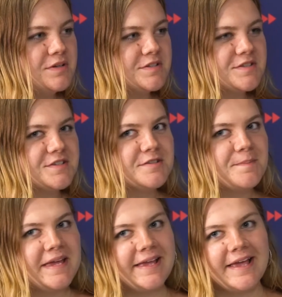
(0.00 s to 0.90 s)

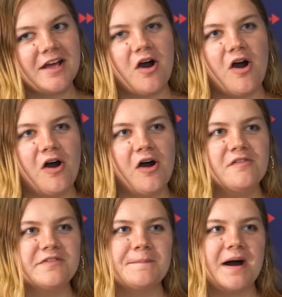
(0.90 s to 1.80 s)
Speaking
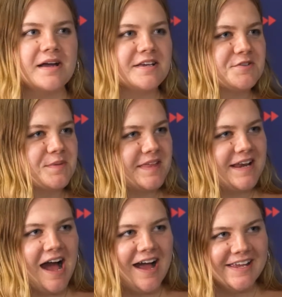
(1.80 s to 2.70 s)
of markets within
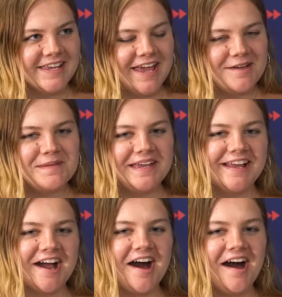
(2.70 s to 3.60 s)

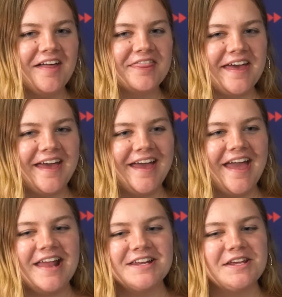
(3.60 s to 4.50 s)
iGaming, are there
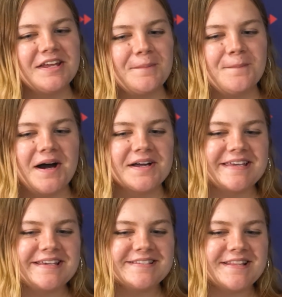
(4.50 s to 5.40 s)
any
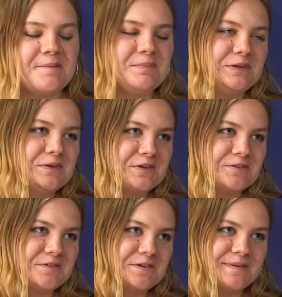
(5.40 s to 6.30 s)
markets that Blue
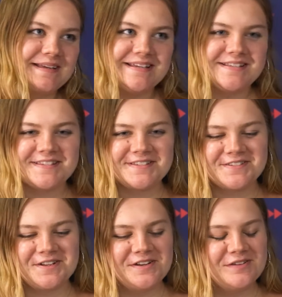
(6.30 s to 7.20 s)
Guru is
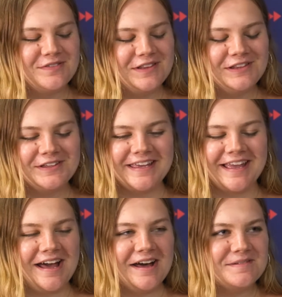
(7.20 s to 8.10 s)
sort of looking
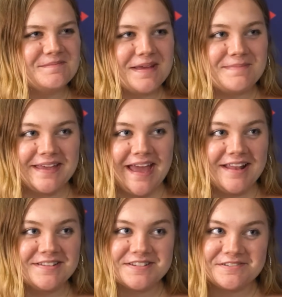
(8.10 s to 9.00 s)
at maybe
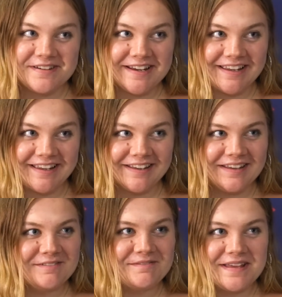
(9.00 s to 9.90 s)
entering
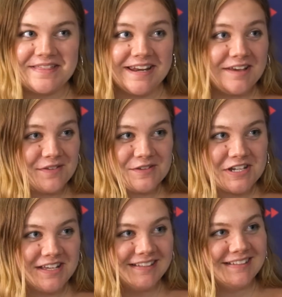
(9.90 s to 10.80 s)
in the near future?